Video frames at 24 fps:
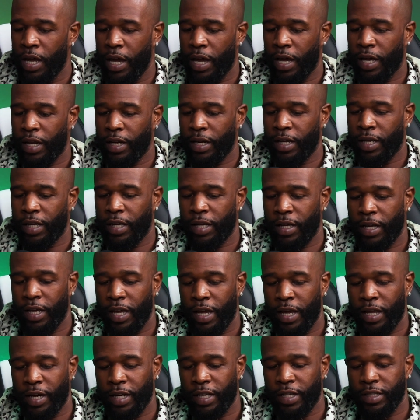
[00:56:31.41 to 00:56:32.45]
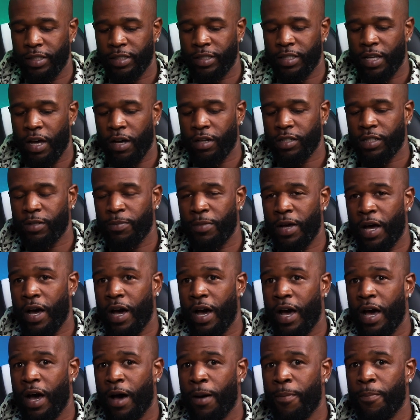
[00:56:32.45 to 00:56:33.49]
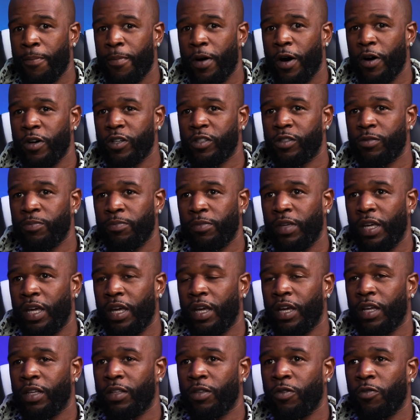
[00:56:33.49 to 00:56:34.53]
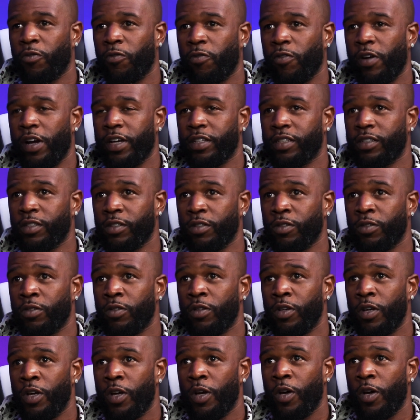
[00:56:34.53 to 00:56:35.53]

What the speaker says: and it talks about how most men wrestle